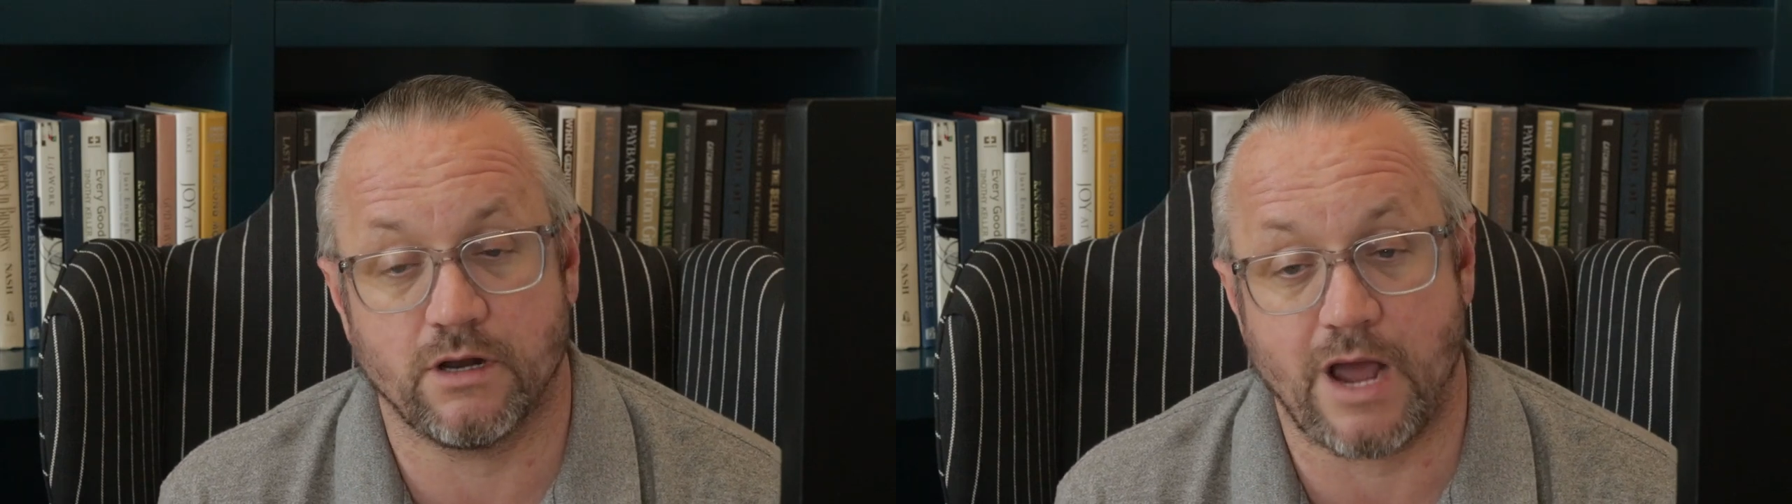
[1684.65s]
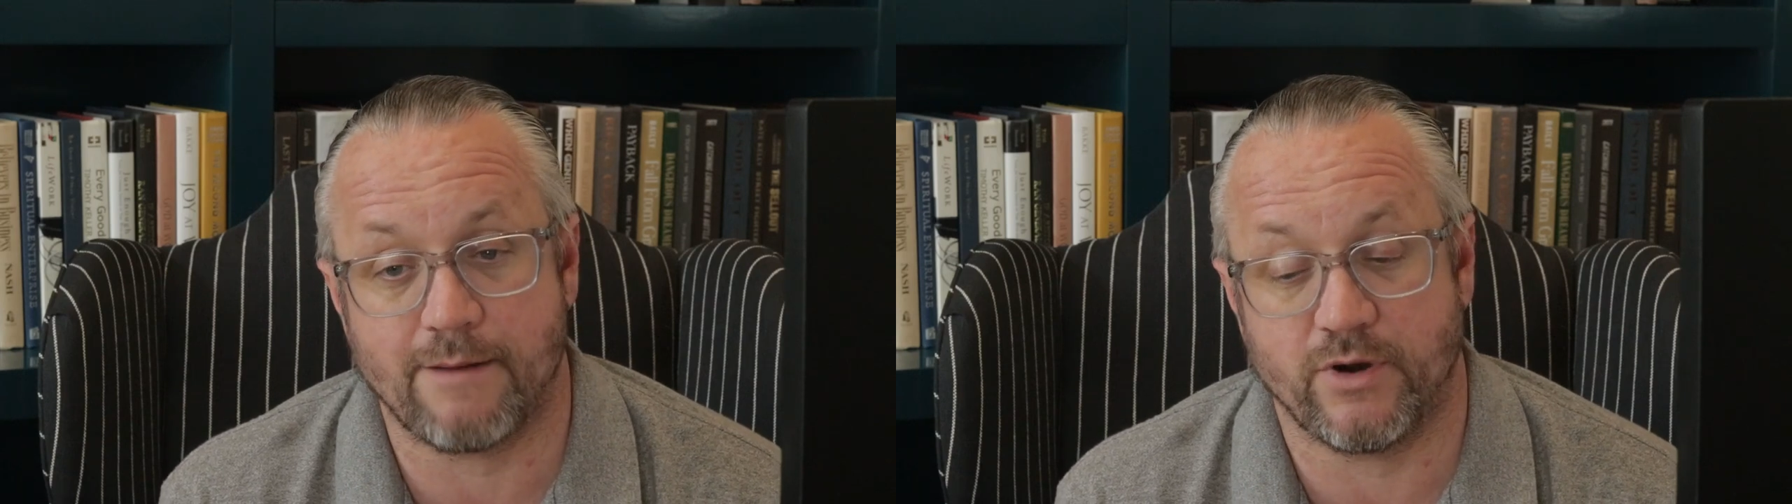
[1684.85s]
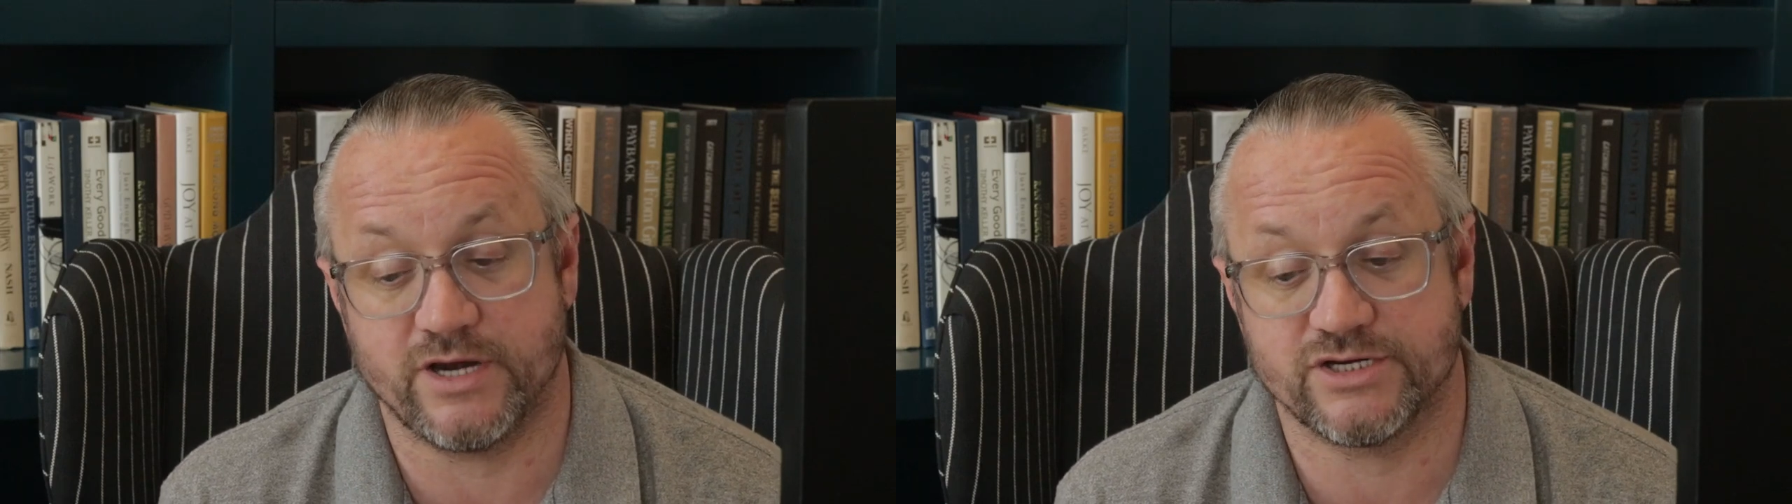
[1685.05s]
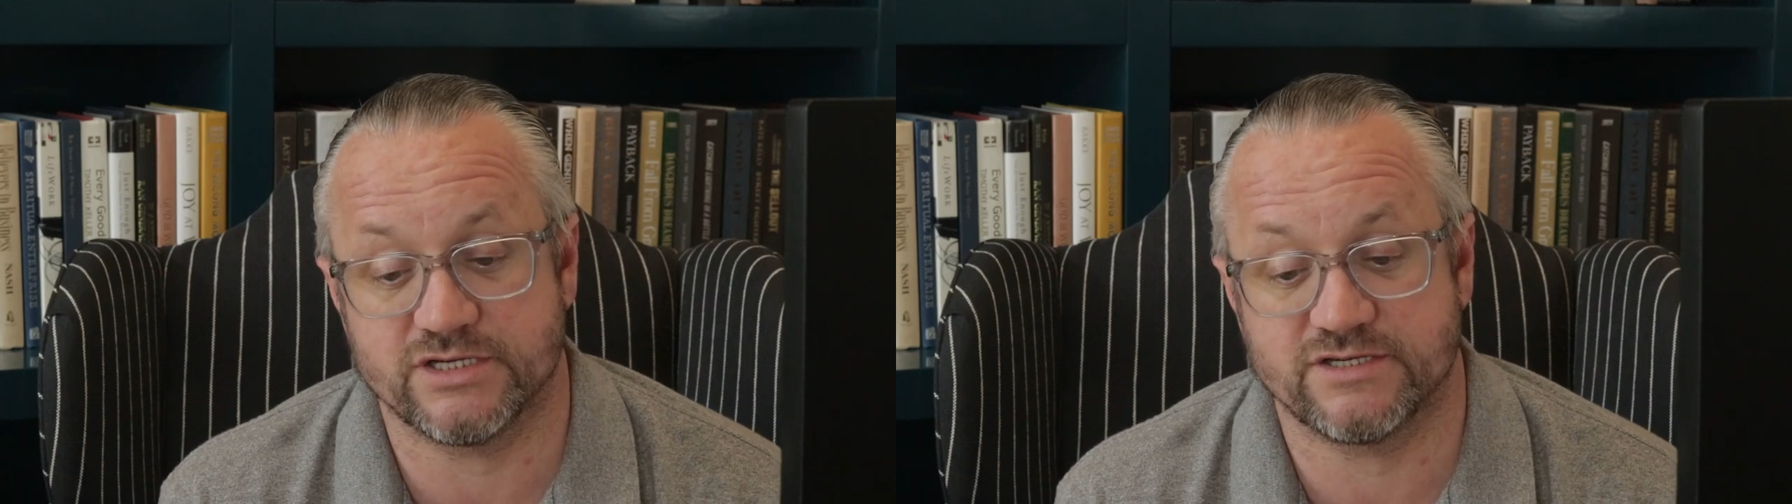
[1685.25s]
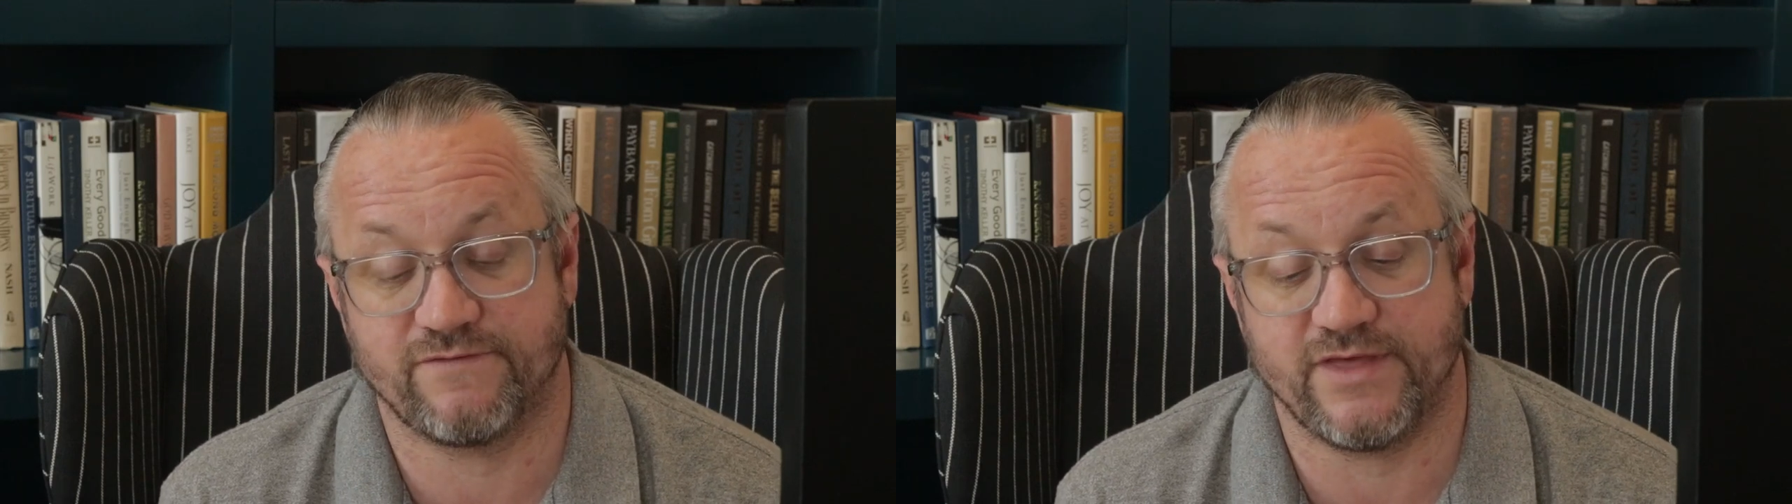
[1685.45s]

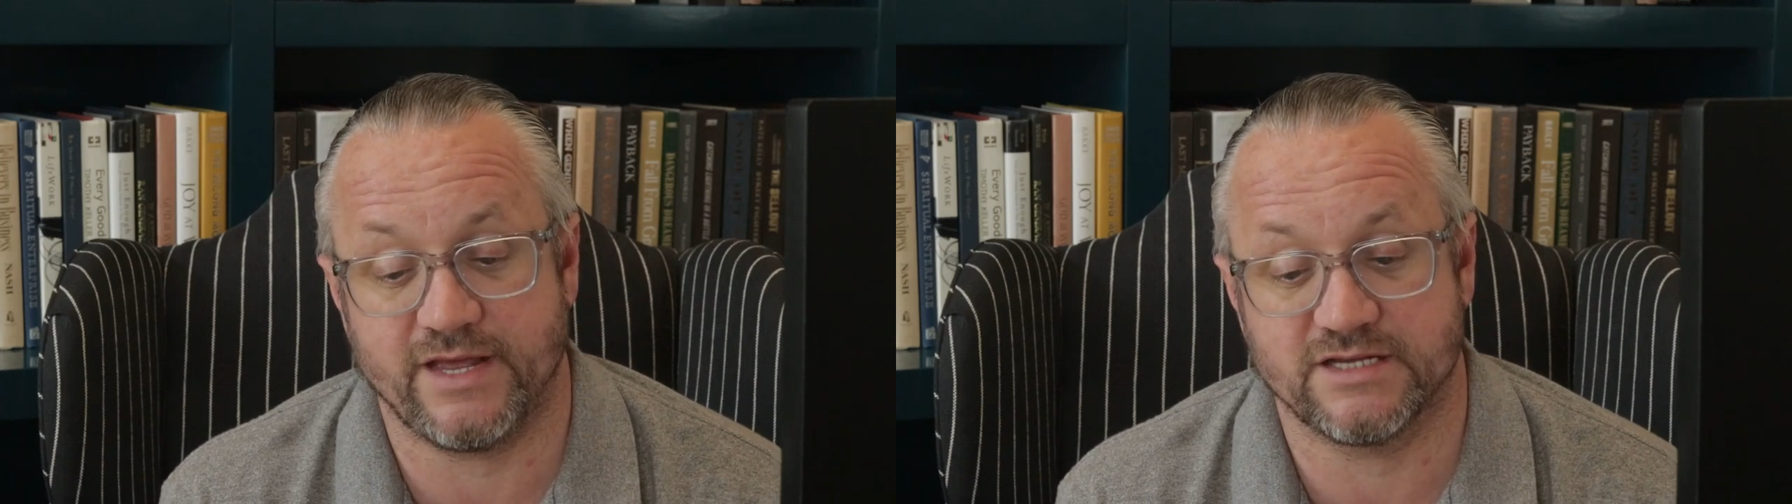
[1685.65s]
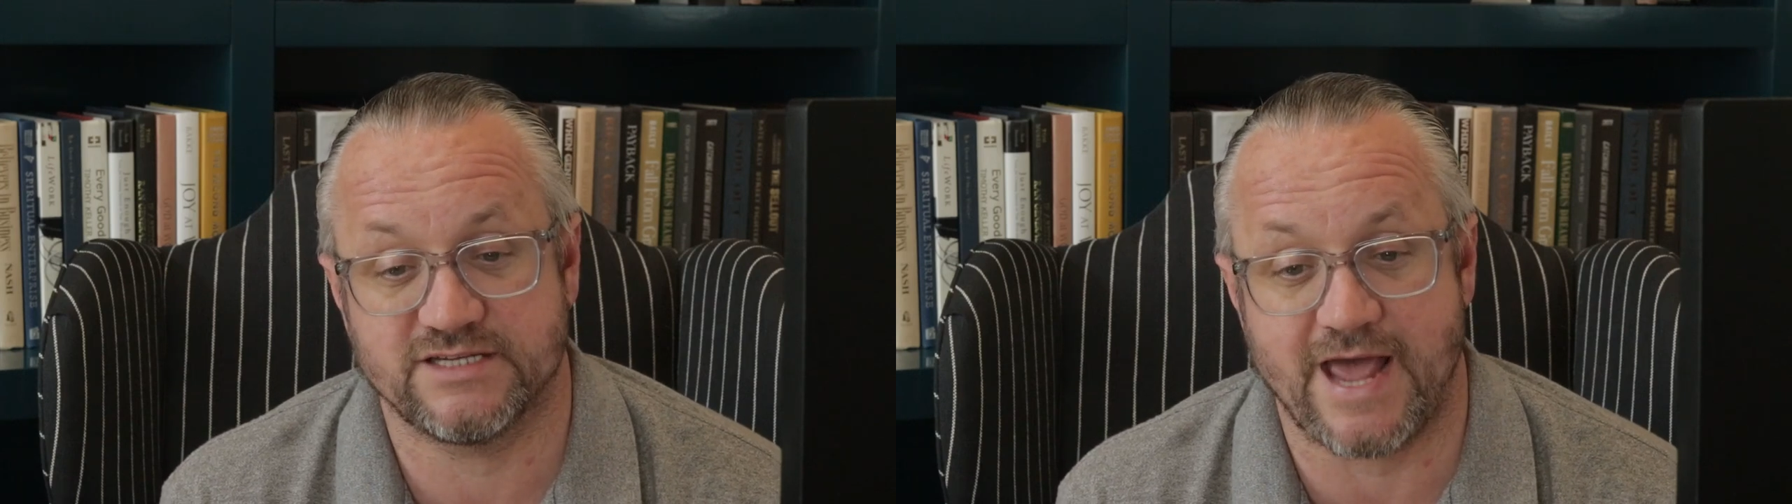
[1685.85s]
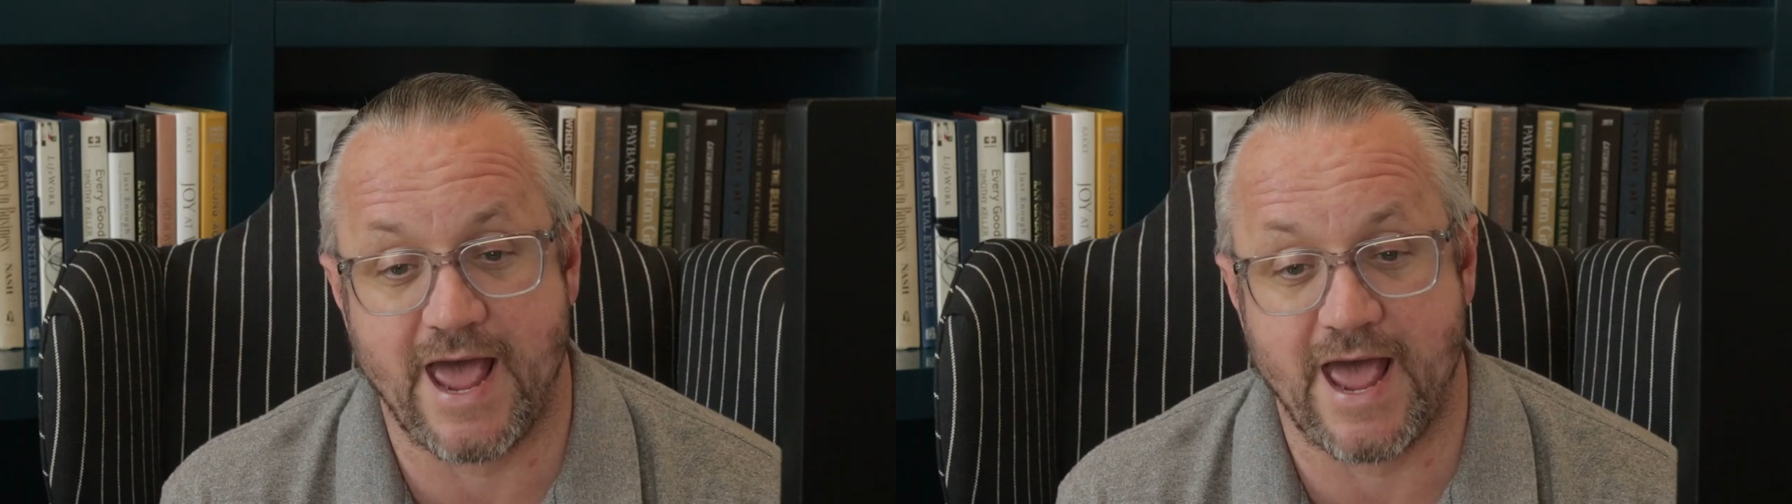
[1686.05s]
elaborations of things